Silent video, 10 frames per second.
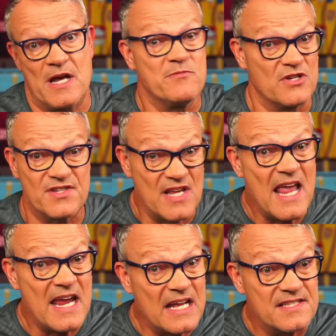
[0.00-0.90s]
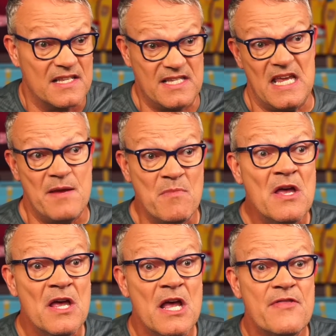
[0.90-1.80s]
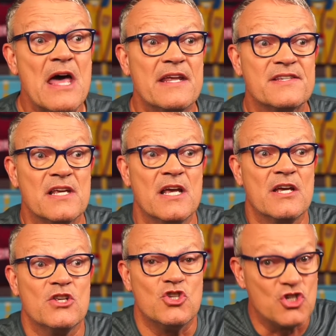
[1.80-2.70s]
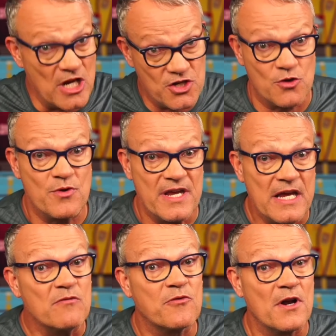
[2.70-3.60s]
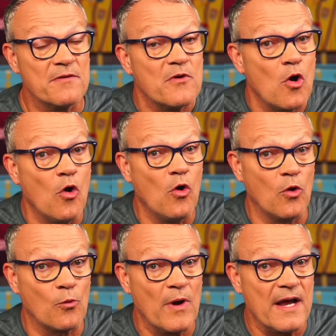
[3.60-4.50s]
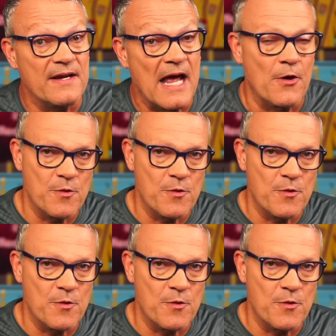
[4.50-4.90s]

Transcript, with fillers: I'm just saying it's a team that is jittery in front of goal right now.